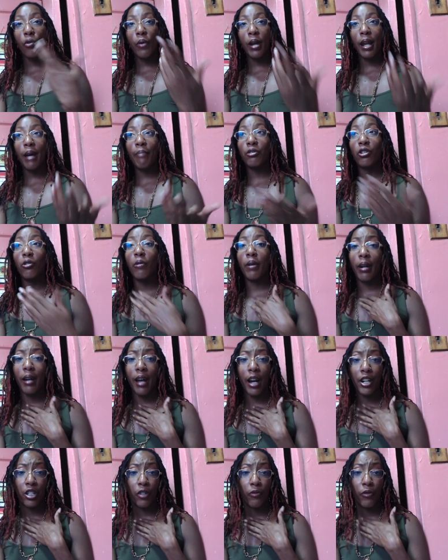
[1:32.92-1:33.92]
what I'm doing, I
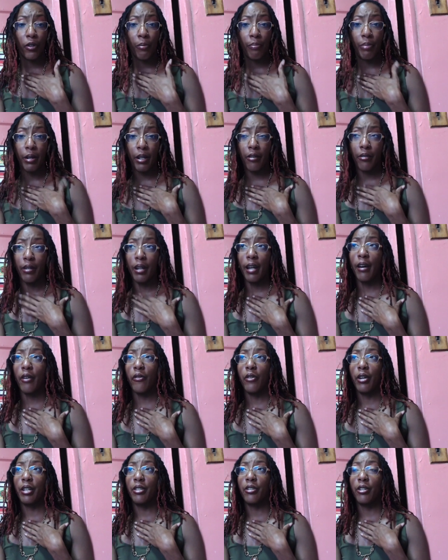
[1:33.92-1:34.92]
actually feel better now
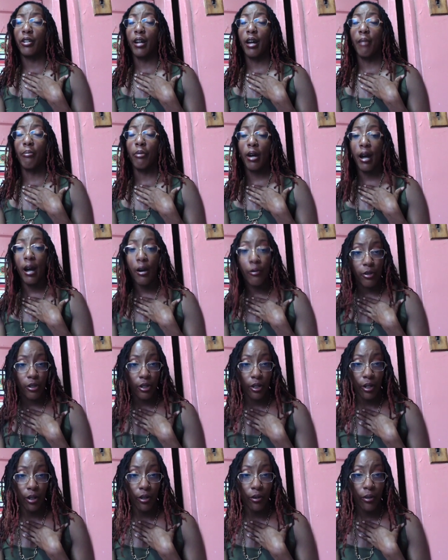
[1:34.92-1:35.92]
than I did a couple hours
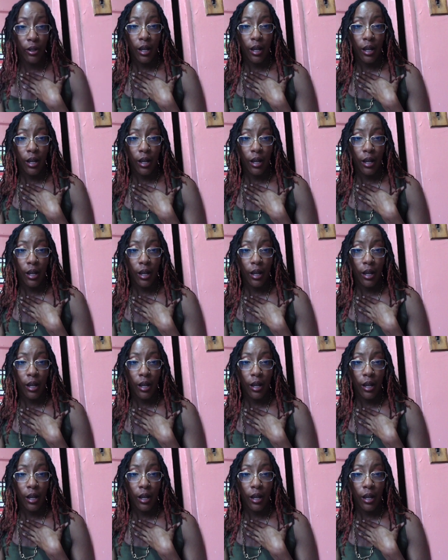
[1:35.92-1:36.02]
ago.